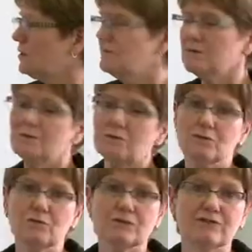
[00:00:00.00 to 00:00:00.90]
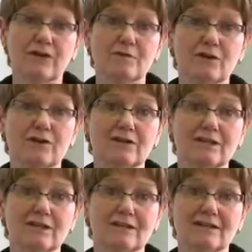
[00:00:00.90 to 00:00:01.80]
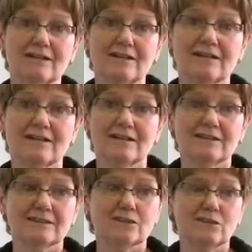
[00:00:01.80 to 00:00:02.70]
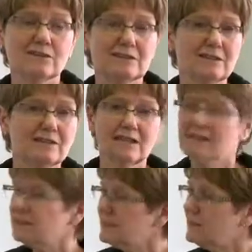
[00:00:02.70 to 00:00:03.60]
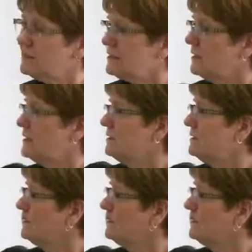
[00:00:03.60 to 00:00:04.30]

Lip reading: it can be put towards a family holiday. So you see, it's